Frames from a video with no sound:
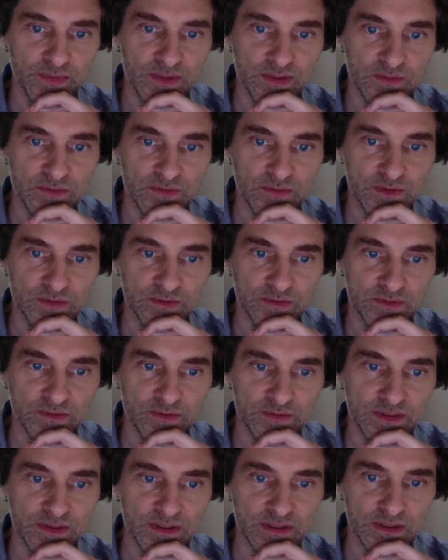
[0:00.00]
with
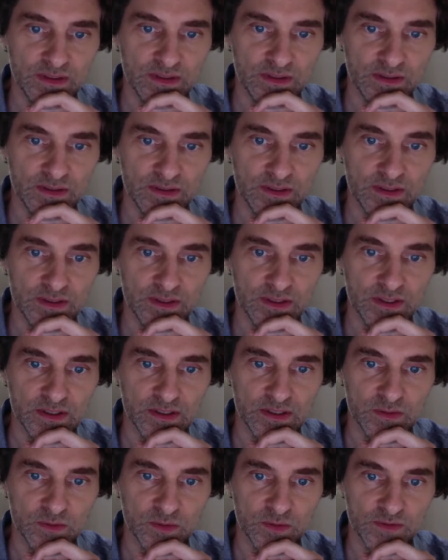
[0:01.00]

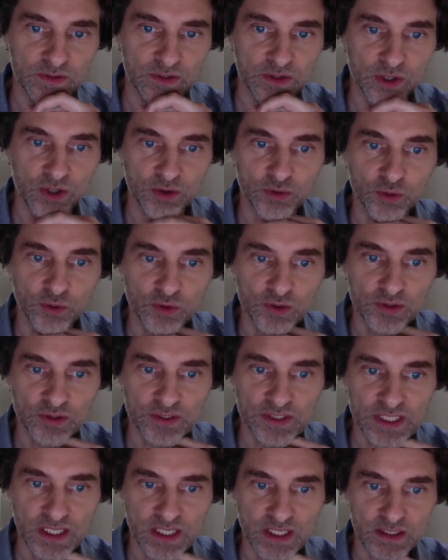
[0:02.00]
these what we call
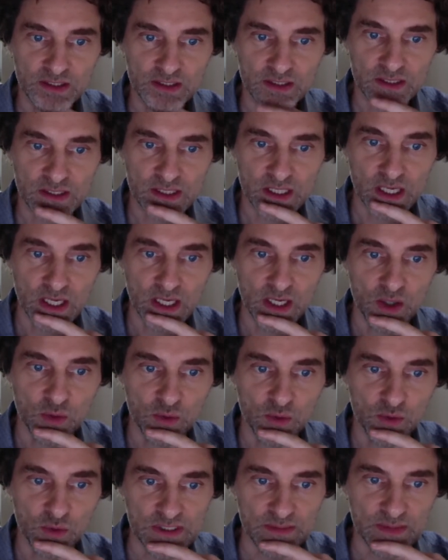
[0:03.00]
nucleotides,
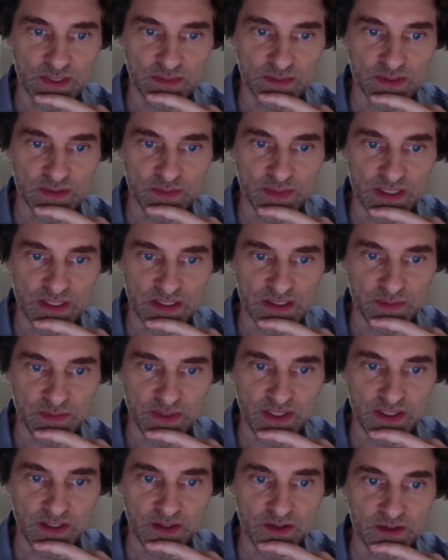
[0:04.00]
or sometimes base
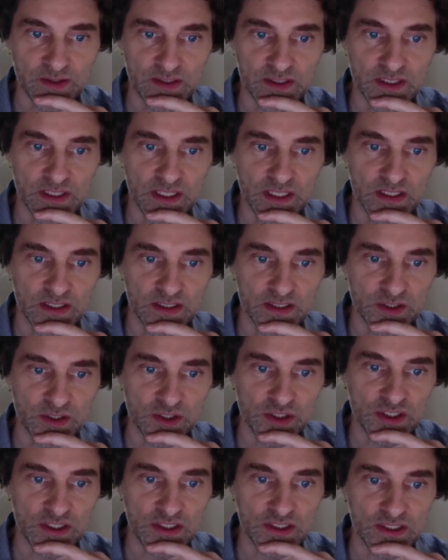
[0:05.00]
pairs, the
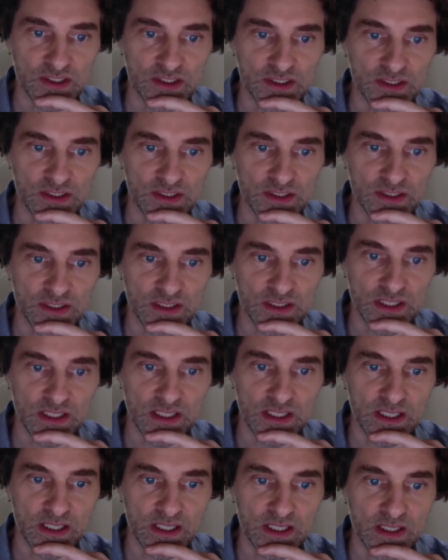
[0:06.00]
G, C,
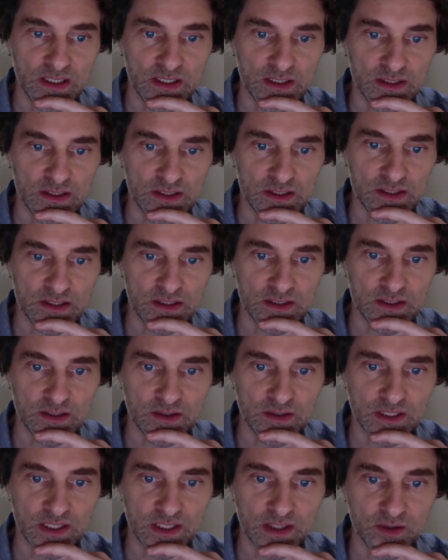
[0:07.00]
A, and T here
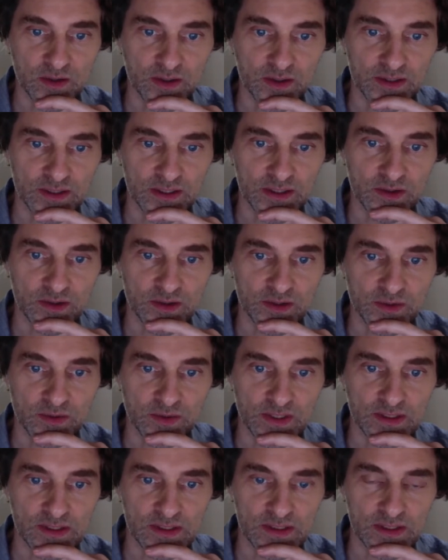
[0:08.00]
in color on the
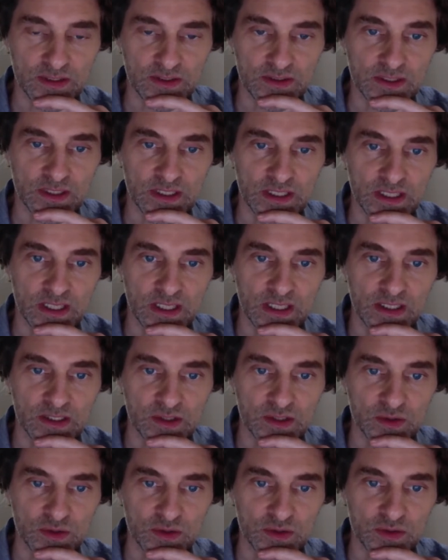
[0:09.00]
right side.
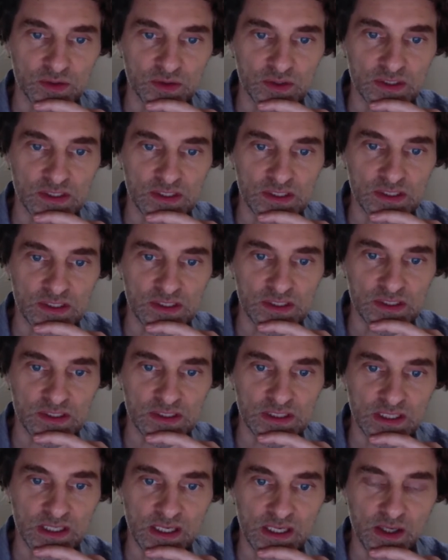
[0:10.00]
So this
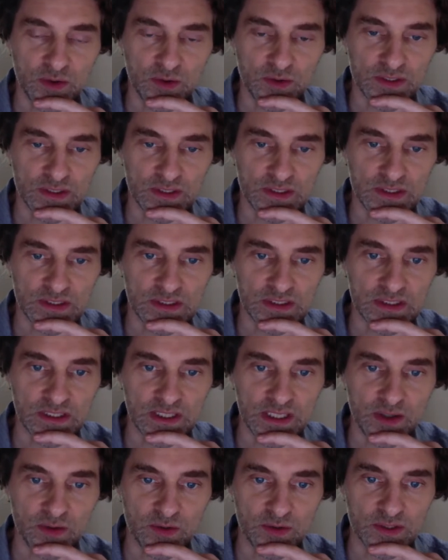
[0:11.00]
is how
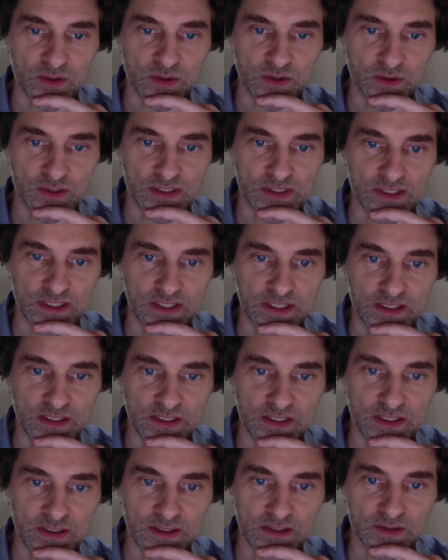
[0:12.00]
it looks like,
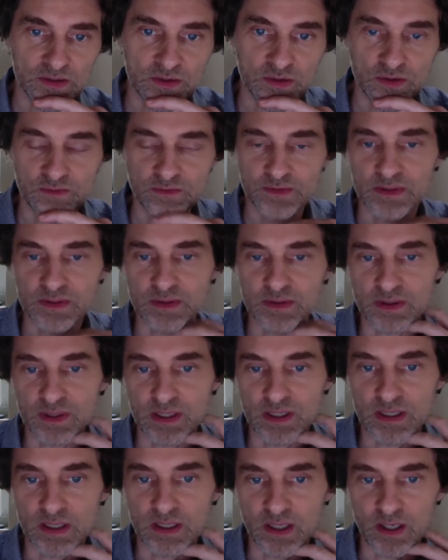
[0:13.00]
sort of
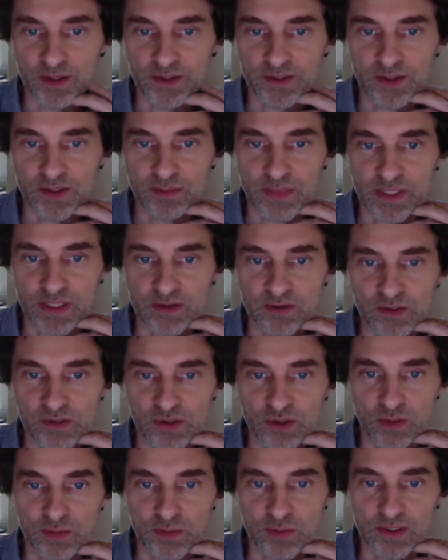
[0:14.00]
ultra
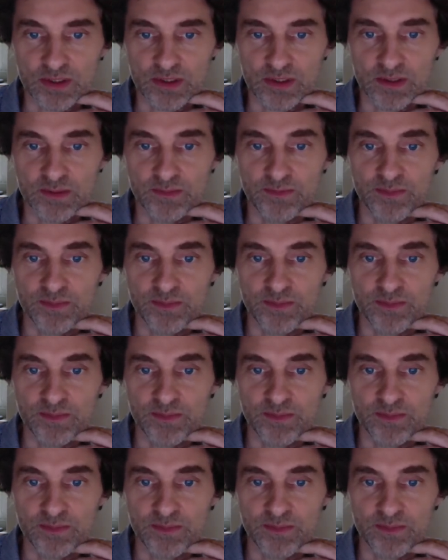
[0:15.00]
microscopically,